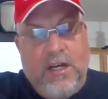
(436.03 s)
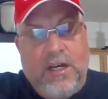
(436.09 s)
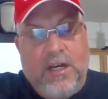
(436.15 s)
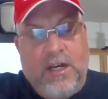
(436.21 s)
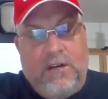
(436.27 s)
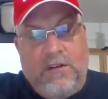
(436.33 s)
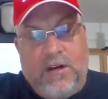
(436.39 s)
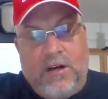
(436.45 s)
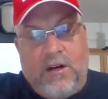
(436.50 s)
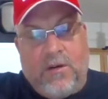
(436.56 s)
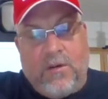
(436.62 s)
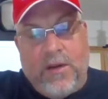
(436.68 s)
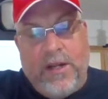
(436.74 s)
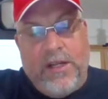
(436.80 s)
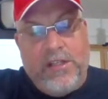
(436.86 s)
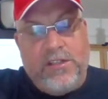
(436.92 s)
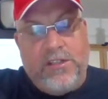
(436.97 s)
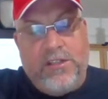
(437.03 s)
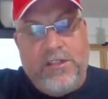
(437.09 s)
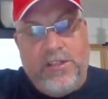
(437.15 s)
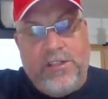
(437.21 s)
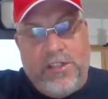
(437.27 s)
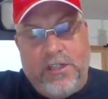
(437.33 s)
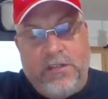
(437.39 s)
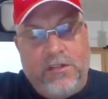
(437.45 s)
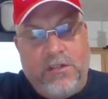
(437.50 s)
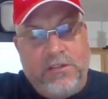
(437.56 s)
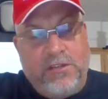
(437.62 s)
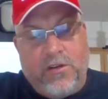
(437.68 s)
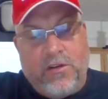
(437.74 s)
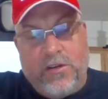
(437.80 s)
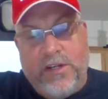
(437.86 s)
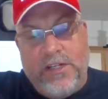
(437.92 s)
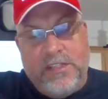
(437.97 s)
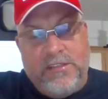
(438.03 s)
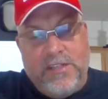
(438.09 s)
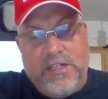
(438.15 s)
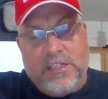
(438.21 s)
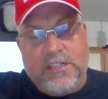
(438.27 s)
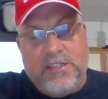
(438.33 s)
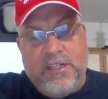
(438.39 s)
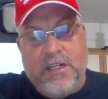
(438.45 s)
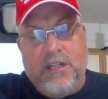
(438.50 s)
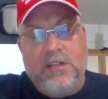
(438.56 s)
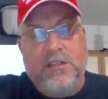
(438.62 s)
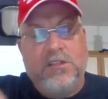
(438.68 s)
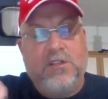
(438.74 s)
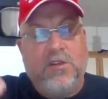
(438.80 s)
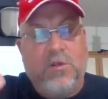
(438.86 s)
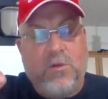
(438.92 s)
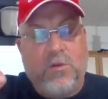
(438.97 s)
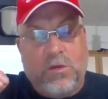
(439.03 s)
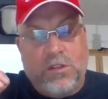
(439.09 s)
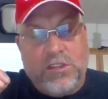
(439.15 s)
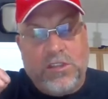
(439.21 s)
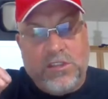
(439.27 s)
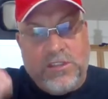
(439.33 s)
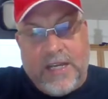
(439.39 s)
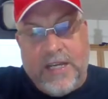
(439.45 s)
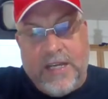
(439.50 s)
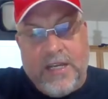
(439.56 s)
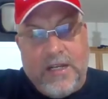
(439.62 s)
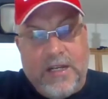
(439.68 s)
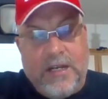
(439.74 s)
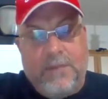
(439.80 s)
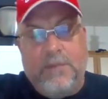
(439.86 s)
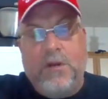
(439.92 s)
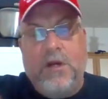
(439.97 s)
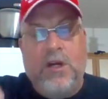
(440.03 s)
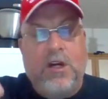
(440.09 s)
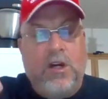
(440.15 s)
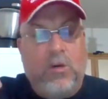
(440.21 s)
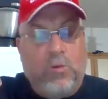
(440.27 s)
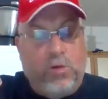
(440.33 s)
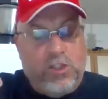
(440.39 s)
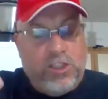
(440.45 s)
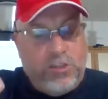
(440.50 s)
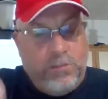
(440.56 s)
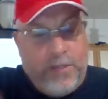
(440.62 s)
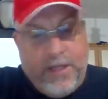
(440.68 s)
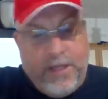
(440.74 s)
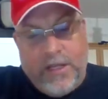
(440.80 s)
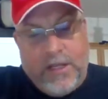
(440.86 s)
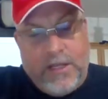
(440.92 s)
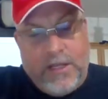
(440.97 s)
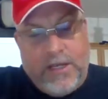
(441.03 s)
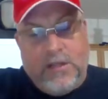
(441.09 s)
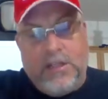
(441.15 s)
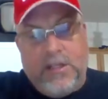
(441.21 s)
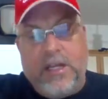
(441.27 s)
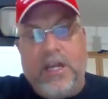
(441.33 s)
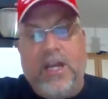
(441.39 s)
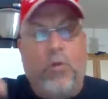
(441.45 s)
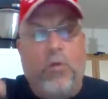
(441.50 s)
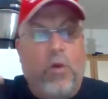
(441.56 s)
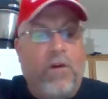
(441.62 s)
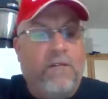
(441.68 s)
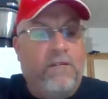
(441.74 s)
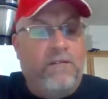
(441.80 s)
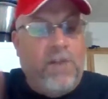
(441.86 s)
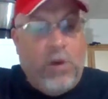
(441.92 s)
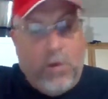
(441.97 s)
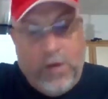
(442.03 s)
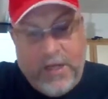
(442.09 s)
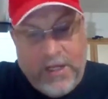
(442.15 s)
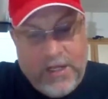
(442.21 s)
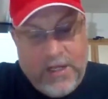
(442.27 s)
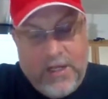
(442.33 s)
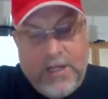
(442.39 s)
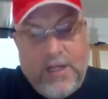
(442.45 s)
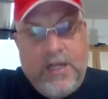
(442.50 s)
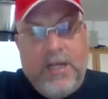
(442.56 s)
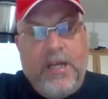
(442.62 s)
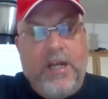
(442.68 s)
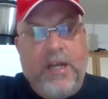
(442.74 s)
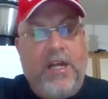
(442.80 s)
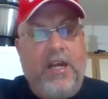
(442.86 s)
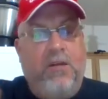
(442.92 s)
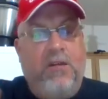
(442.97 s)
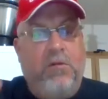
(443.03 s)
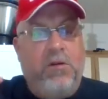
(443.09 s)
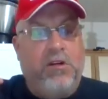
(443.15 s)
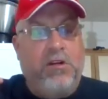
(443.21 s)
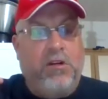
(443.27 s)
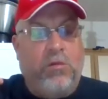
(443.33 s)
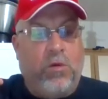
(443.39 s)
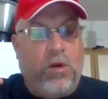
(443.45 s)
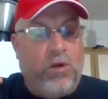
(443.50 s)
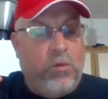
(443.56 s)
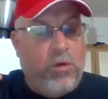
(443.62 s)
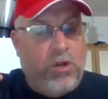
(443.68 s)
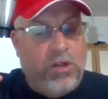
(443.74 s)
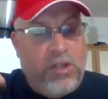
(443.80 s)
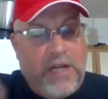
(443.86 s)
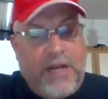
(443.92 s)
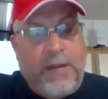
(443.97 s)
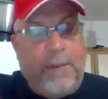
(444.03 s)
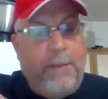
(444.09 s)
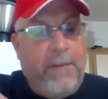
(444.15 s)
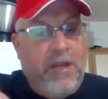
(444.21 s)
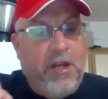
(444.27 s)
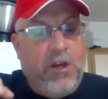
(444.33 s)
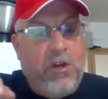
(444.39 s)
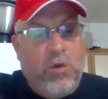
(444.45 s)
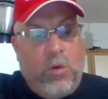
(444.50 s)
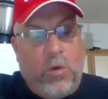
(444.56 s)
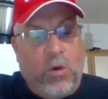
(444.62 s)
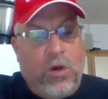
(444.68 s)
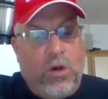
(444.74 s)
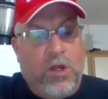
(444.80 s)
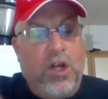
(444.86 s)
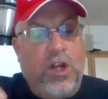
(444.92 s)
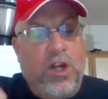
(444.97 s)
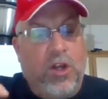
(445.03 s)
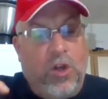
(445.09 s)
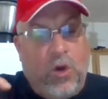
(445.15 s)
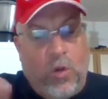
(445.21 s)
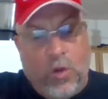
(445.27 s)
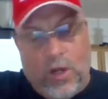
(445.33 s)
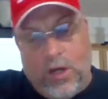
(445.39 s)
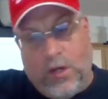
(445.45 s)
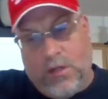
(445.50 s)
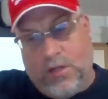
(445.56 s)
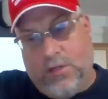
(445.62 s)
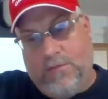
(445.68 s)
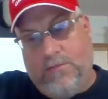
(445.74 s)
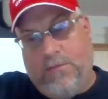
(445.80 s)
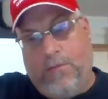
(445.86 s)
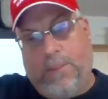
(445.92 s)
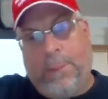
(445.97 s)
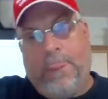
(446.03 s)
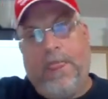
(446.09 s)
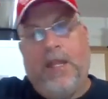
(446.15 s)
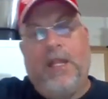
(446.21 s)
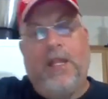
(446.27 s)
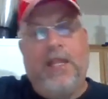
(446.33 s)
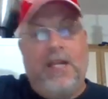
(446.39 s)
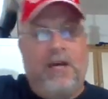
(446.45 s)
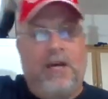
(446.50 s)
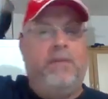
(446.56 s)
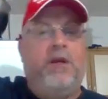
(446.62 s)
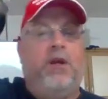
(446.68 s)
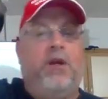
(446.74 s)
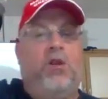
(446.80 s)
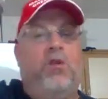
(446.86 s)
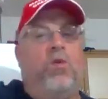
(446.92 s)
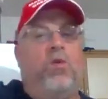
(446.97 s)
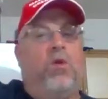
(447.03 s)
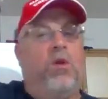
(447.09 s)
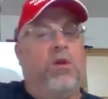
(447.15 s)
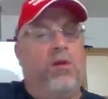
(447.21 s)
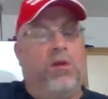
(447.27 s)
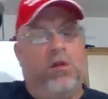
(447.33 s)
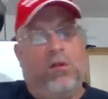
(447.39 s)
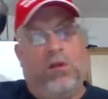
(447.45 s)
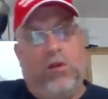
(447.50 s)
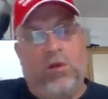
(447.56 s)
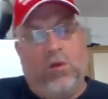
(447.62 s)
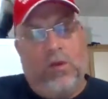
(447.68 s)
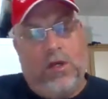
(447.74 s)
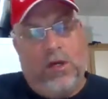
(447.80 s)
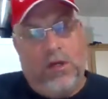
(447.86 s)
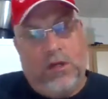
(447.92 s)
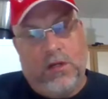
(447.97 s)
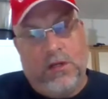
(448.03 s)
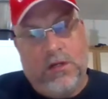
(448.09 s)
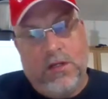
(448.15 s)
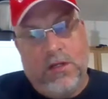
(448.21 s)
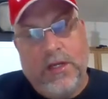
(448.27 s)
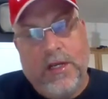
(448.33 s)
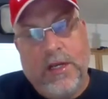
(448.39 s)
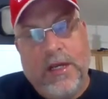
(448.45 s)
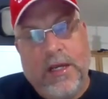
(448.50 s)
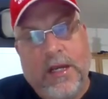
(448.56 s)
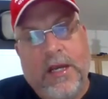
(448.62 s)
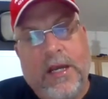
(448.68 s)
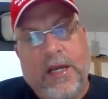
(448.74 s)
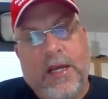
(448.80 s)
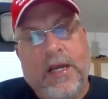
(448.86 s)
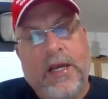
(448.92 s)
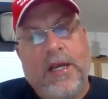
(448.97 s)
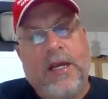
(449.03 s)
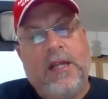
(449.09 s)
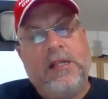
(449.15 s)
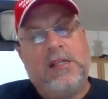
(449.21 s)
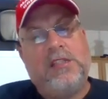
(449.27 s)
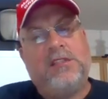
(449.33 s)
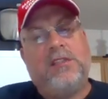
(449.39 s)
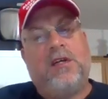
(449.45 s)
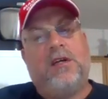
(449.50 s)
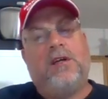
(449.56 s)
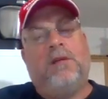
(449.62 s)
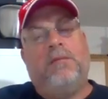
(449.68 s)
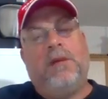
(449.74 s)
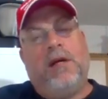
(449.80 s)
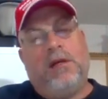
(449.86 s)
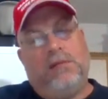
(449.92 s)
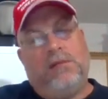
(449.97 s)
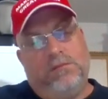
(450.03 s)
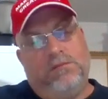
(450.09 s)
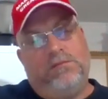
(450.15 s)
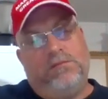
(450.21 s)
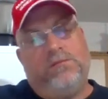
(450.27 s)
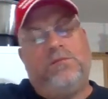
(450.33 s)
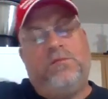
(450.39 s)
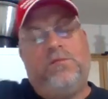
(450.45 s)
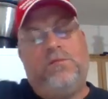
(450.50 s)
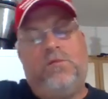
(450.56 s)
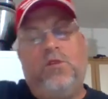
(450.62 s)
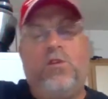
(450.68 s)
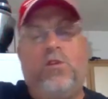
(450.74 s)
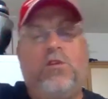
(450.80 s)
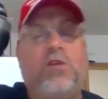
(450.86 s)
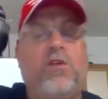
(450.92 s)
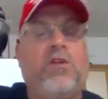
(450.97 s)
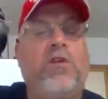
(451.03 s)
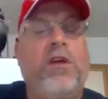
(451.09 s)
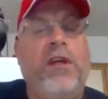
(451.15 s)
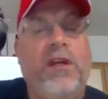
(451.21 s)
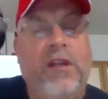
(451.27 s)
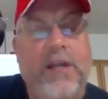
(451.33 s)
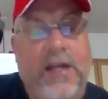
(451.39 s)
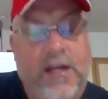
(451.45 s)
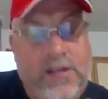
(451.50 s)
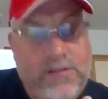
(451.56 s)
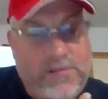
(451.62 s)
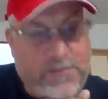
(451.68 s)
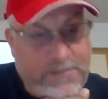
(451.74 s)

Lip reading: of all race, genders, creeds, nationalities, we're standing up, we're speaking out, and we're voting. And we will not be ignored no longer. Not be ignored no longer. And let's talk about North Korea now.